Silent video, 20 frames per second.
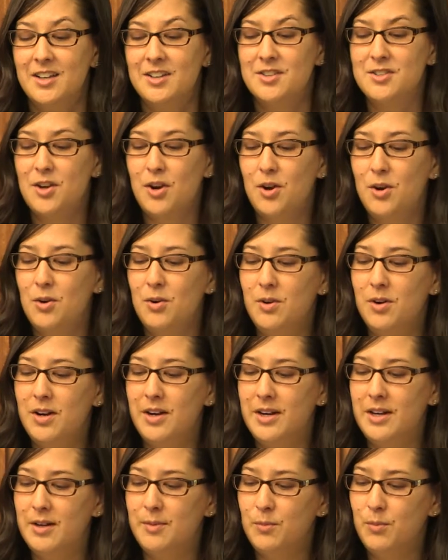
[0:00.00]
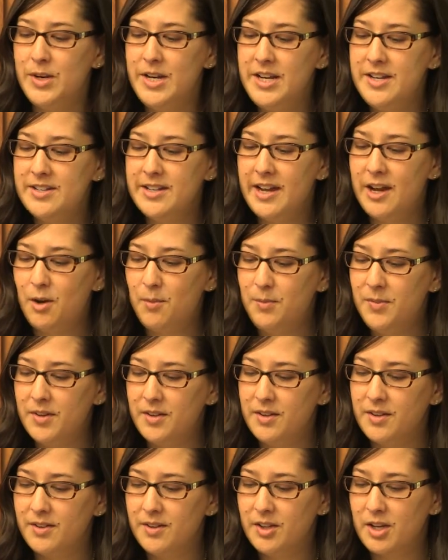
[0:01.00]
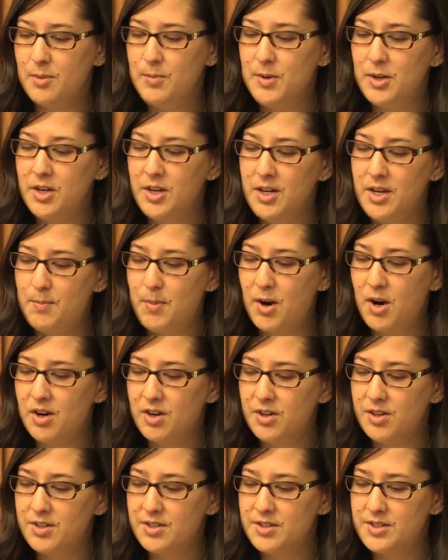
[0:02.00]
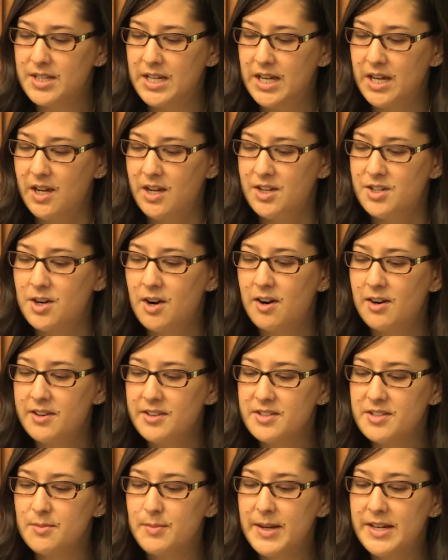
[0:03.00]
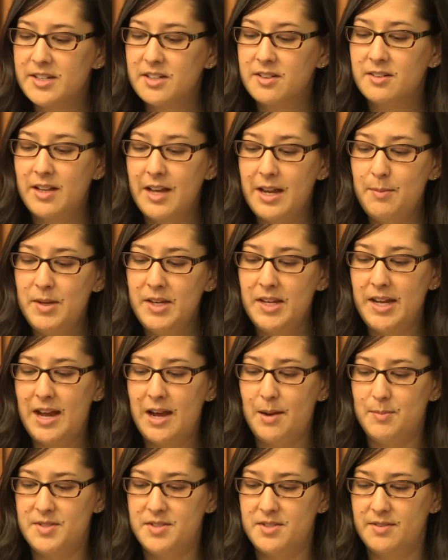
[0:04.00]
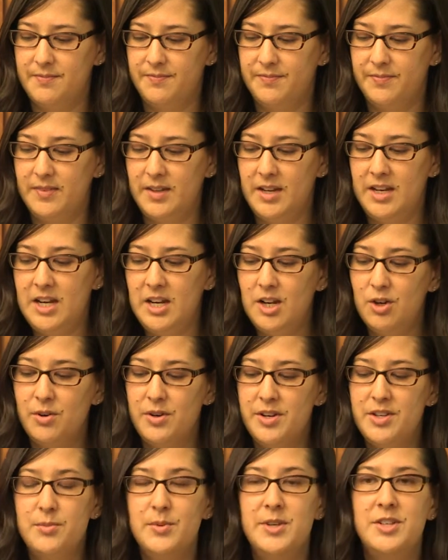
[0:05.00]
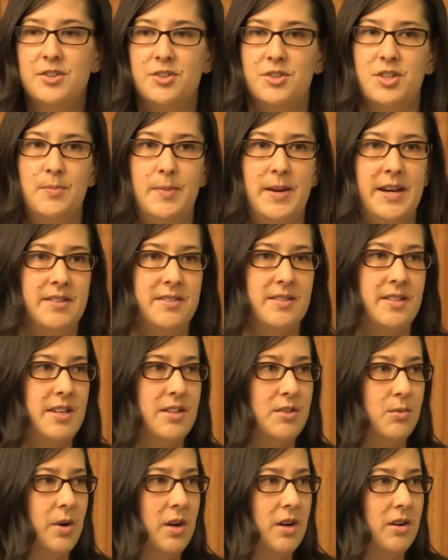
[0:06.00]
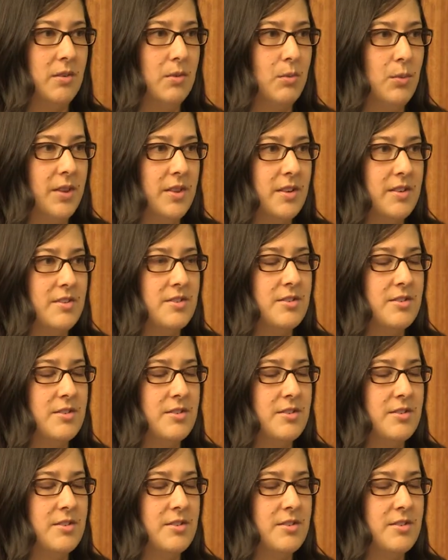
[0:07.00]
So we need to help the community partners target semantic alignment gaps and increase research capacity as well with this.